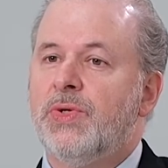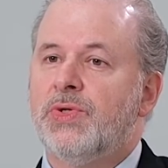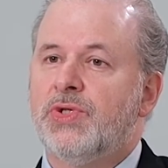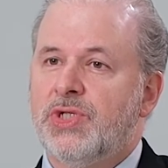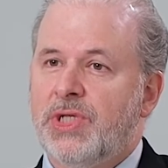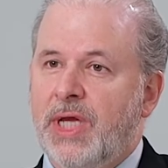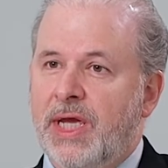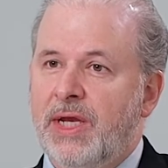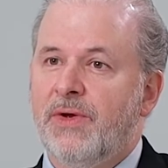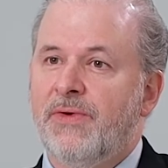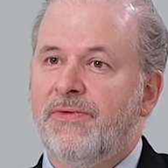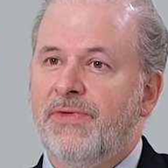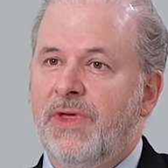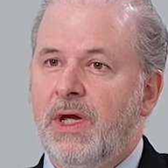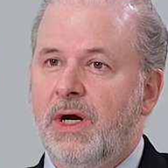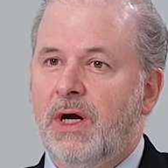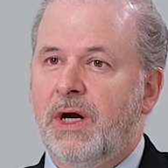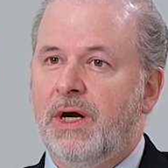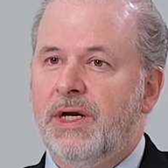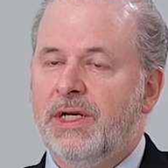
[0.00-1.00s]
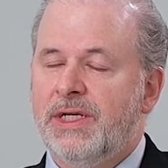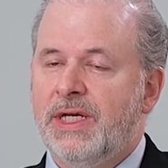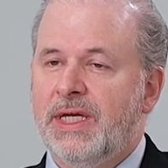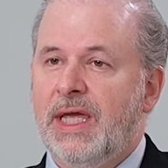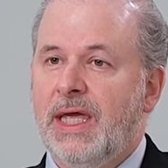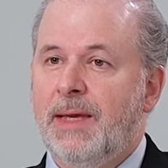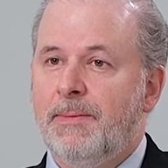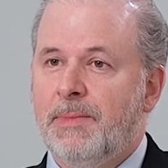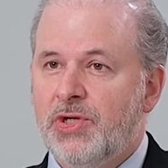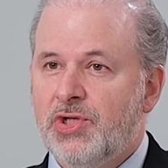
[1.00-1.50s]
state-of-the-art
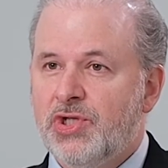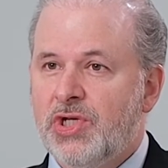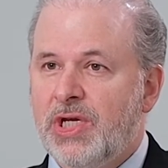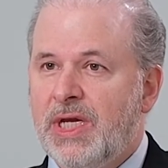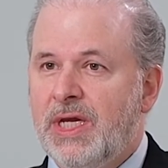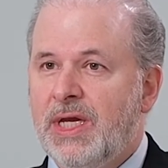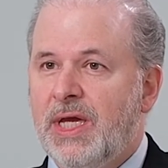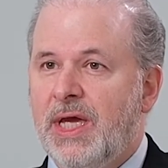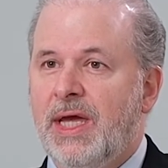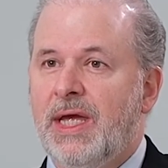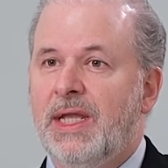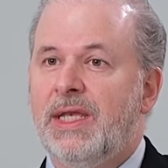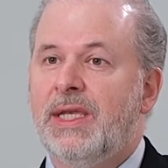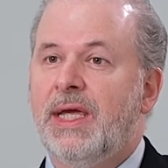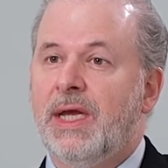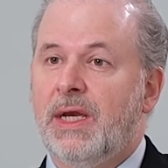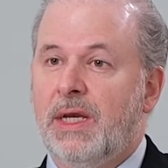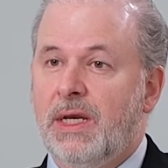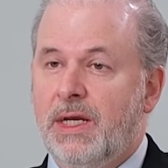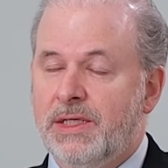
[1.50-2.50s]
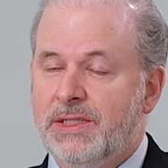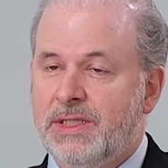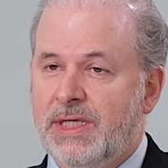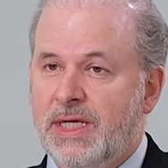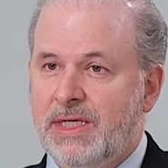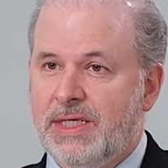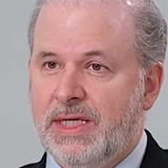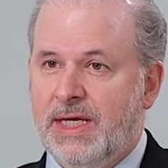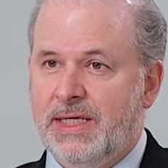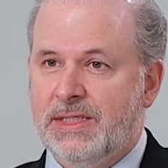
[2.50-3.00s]
imaging and
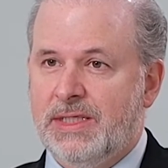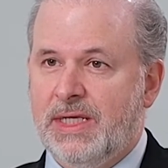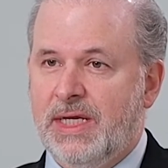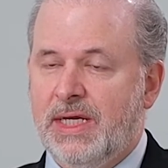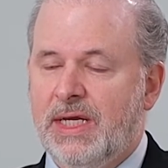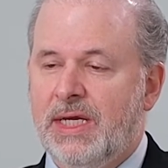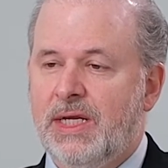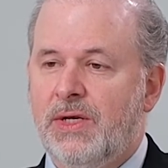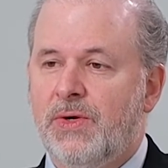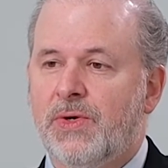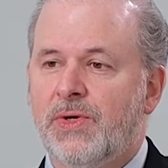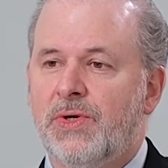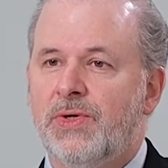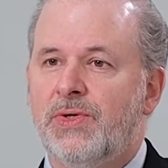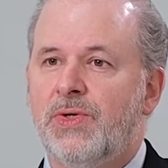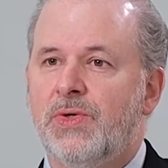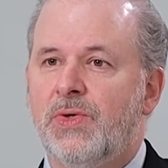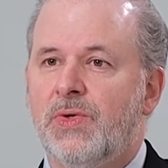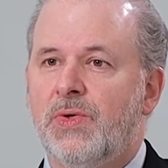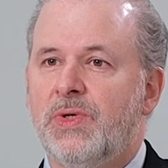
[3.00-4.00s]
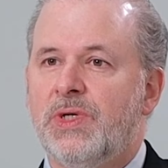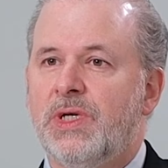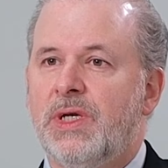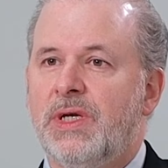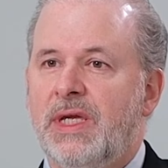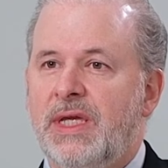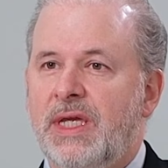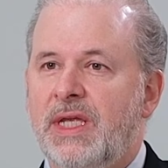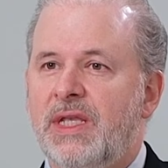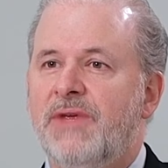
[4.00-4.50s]
diagnostic testing in order to
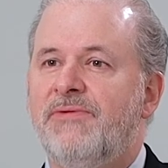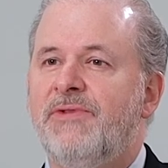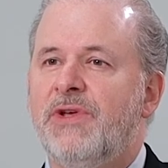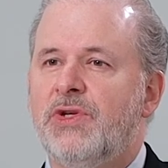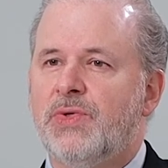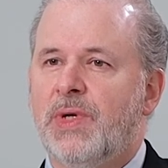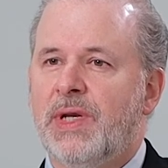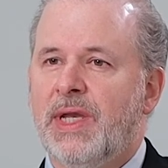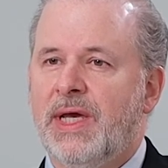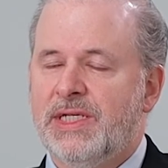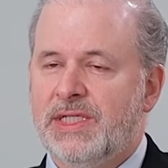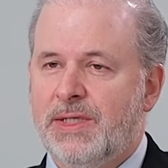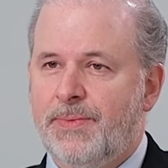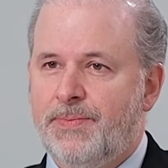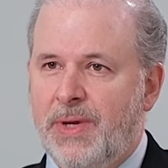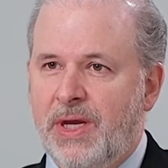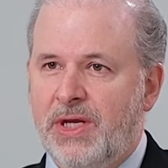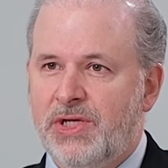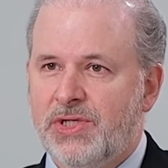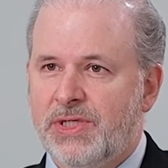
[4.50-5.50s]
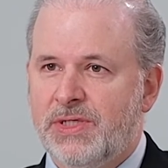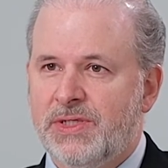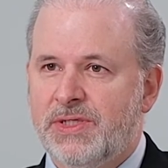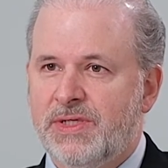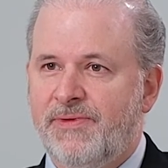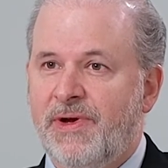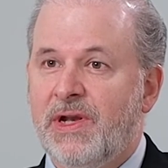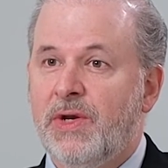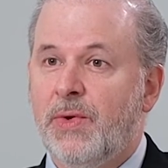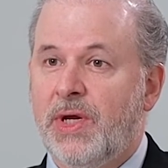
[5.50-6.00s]
individualize a
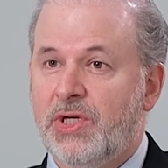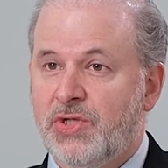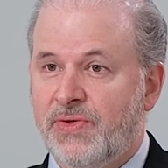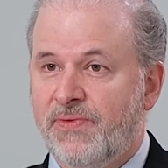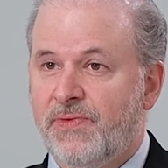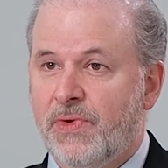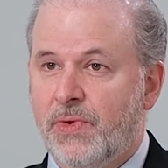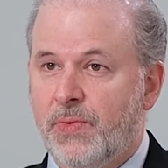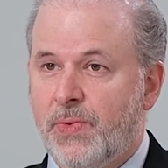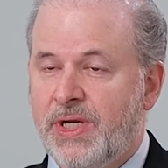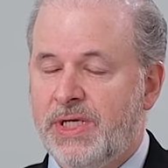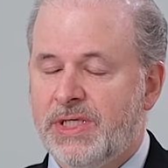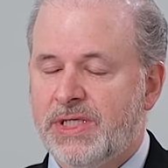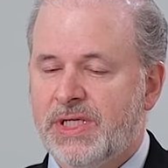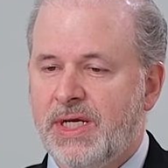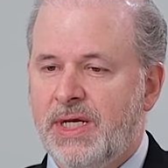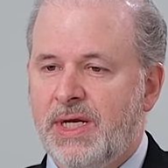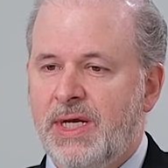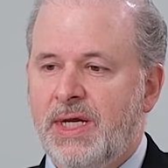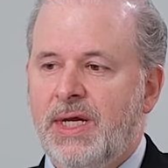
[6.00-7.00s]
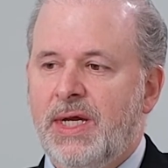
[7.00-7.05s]
patient's evaluation for risk.